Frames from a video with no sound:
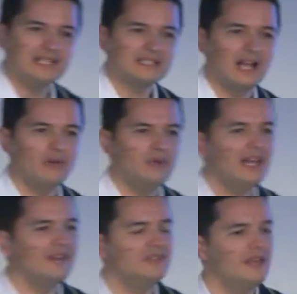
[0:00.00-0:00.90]
more or less, and
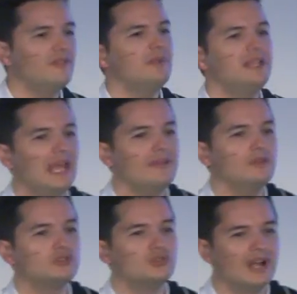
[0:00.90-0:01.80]
we have never been
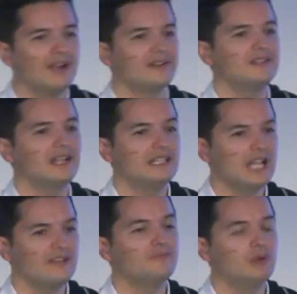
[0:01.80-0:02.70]
able to garner
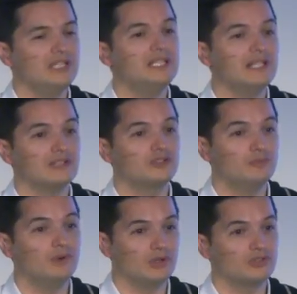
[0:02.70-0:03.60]
enough political
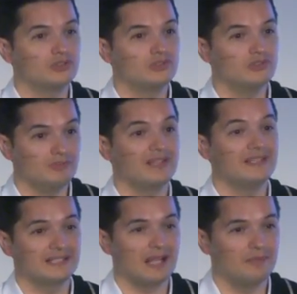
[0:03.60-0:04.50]
support to
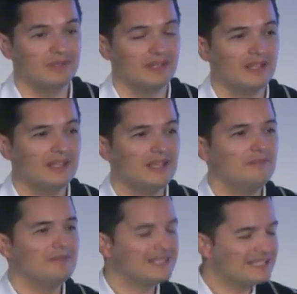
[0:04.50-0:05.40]
make this happen.
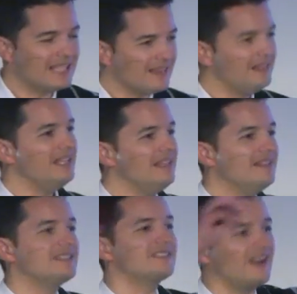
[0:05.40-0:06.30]
But
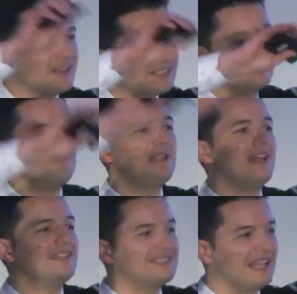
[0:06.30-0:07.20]
suddenly the stars and the
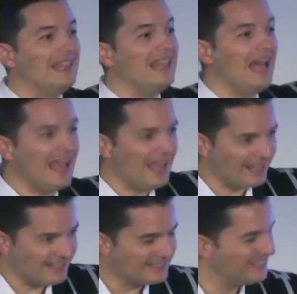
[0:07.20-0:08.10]
planets
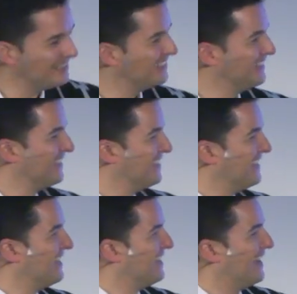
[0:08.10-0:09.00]
aligned
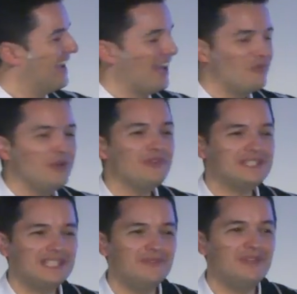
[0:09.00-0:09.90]
and we
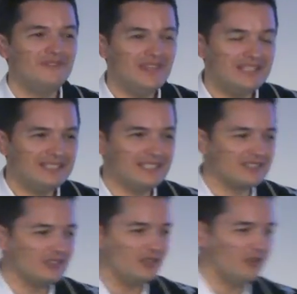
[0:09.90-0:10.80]
received the visit